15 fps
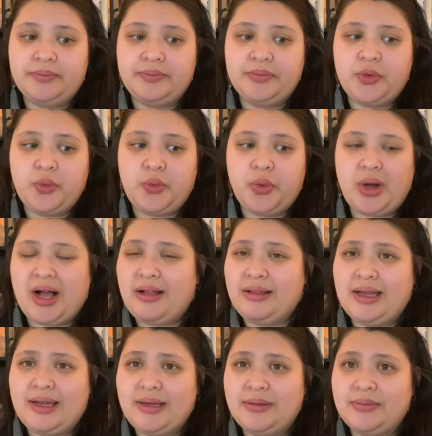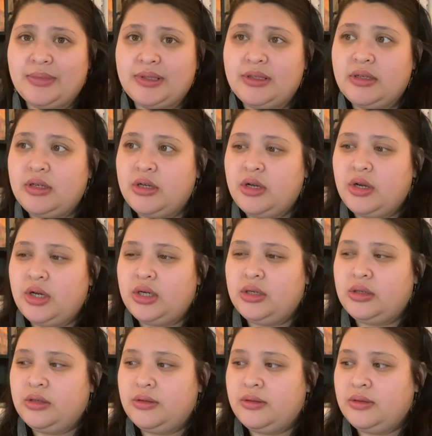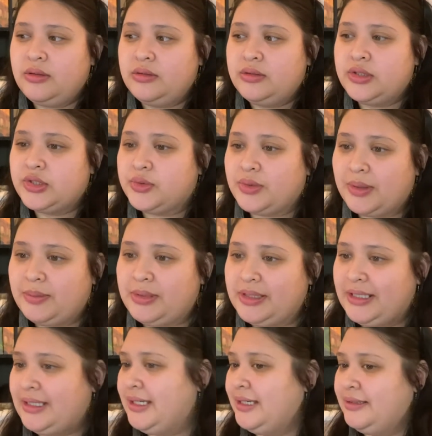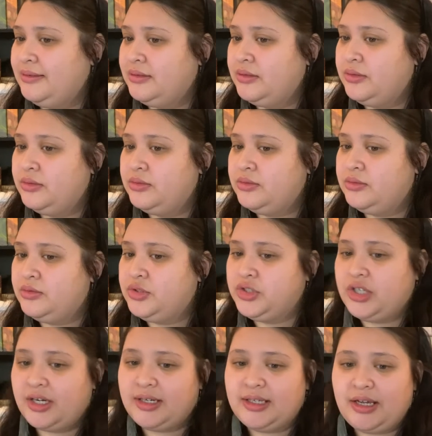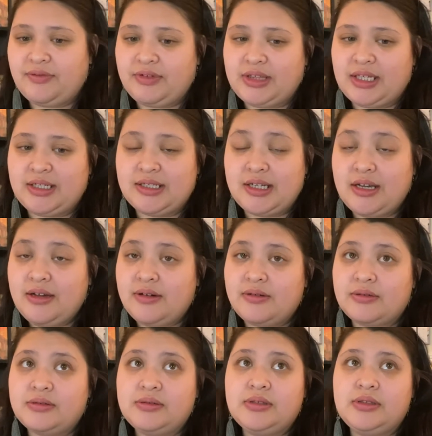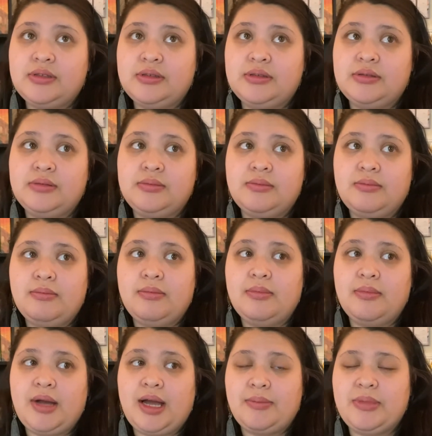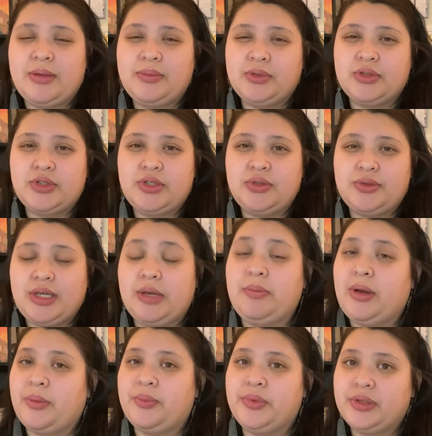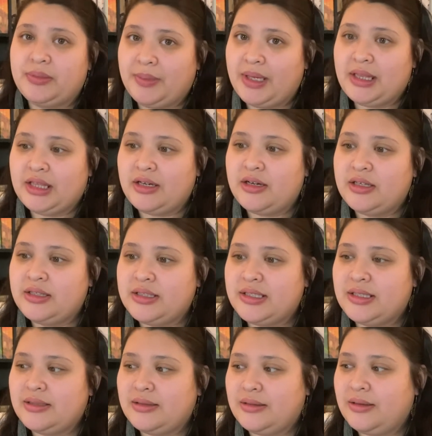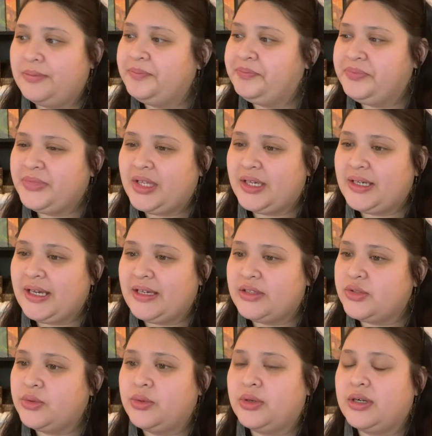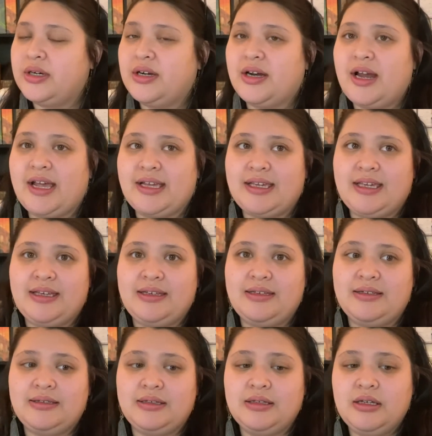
while I'm scribbling and jotting everything down. I'm able to keep up with my thoughts, I guess, or I can,